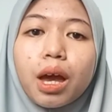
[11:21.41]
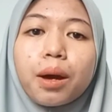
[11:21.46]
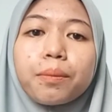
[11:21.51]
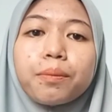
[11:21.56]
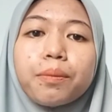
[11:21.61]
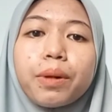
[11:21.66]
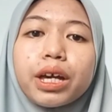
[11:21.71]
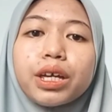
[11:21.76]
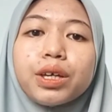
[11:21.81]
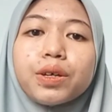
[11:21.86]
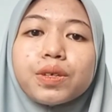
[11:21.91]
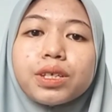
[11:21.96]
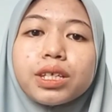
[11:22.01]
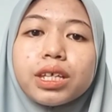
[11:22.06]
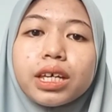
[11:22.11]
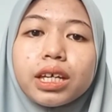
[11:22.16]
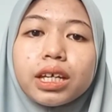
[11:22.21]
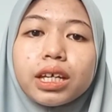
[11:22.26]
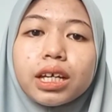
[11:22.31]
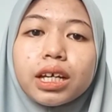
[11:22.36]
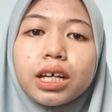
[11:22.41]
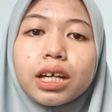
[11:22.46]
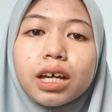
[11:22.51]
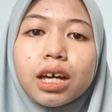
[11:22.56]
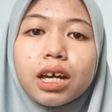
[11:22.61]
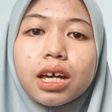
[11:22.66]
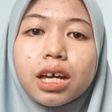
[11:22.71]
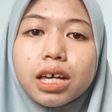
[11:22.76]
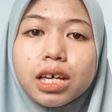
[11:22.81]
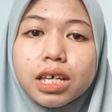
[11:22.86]
By using
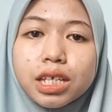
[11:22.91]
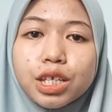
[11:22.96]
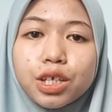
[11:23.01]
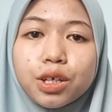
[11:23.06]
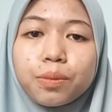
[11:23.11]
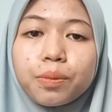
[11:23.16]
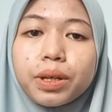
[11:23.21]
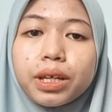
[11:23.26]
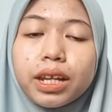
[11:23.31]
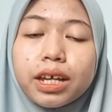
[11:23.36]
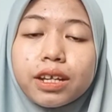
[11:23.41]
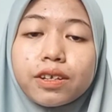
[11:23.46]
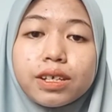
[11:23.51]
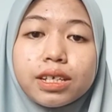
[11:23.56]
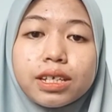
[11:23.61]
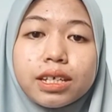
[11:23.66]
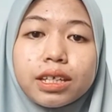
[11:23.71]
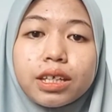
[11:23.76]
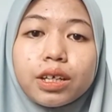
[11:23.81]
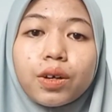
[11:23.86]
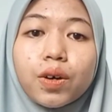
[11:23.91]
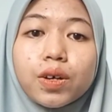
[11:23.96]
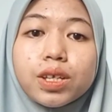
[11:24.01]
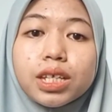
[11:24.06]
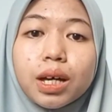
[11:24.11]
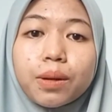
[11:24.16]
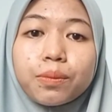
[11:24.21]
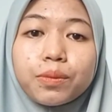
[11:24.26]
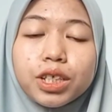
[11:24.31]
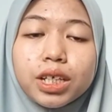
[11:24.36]
assumed electricity
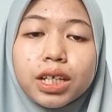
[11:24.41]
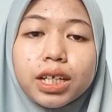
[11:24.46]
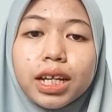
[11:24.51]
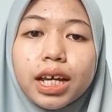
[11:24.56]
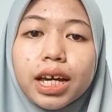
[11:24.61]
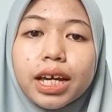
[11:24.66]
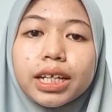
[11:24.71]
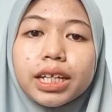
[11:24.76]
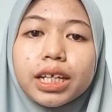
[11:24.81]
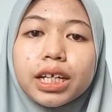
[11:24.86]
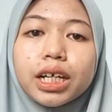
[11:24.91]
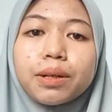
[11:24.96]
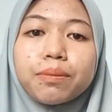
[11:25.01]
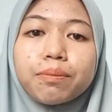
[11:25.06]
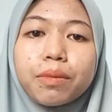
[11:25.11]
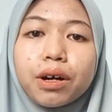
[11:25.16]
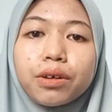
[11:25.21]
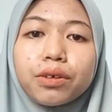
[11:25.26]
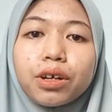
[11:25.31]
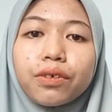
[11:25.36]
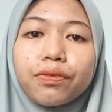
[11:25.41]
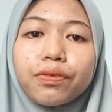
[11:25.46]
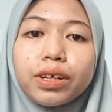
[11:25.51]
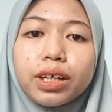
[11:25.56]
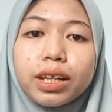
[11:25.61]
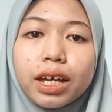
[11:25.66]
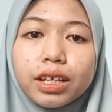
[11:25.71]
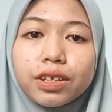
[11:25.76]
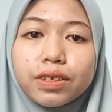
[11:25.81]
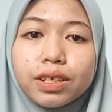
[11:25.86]
consumption, the amount of
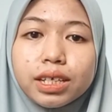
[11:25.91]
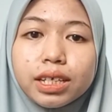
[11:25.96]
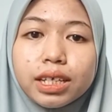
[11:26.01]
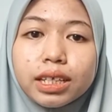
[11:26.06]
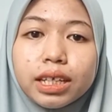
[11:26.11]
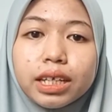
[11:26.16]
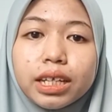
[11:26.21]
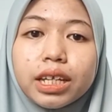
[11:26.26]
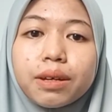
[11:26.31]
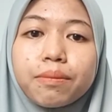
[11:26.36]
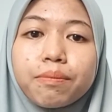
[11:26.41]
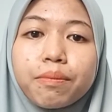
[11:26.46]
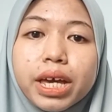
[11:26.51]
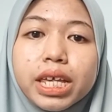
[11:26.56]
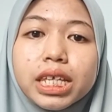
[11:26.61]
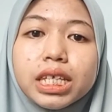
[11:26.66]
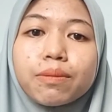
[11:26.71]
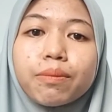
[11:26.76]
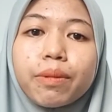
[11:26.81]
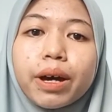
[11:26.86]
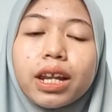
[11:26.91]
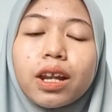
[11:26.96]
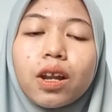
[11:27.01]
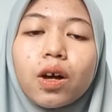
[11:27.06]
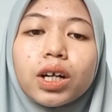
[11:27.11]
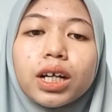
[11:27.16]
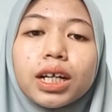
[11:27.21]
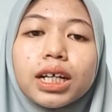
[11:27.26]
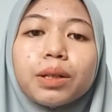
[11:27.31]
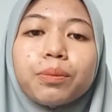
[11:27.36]
electricity demands by
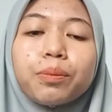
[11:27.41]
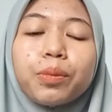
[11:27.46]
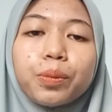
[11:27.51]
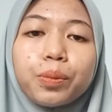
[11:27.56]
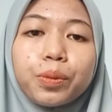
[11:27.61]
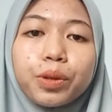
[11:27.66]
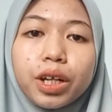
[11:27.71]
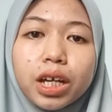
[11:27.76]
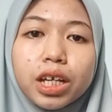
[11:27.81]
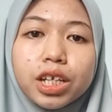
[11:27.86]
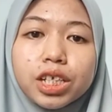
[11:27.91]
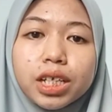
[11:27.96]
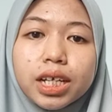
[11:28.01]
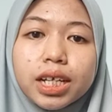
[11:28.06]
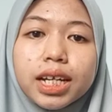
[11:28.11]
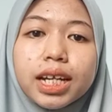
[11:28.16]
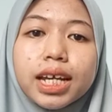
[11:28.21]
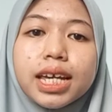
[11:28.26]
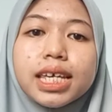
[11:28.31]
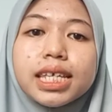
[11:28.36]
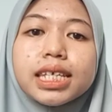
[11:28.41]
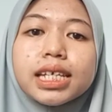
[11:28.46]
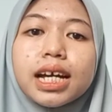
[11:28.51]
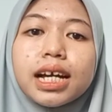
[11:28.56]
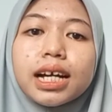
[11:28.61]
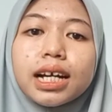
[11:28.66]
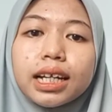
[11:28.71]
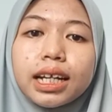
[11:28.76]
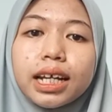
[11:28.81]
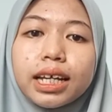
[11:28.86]
local population is
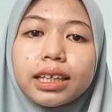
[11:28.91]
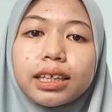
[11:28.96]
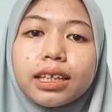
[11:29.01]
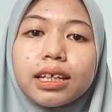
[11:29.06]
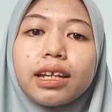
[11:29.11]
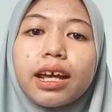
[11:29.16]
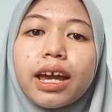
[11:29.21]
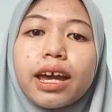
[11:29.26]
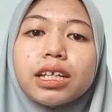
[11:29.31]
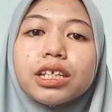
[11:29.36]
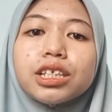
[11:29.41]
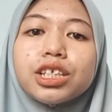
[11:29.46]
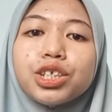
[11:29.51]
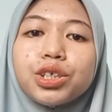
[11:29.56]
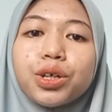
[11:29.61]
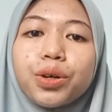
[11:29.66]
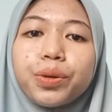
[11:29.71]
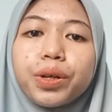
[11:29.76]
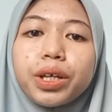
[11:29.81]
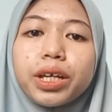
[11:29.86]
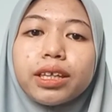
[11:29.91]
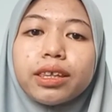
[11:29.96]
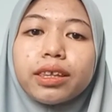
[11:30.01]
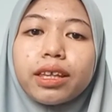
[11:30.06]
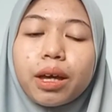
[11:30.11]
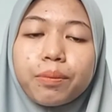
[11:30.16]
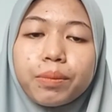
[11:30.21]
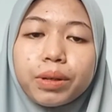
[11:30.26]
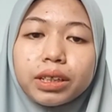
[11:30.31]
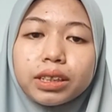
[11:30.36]
calculated and shown in
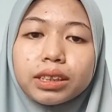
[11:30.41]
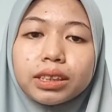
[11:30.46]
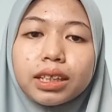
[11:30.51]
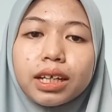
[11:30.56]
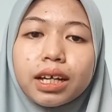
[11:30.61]
table.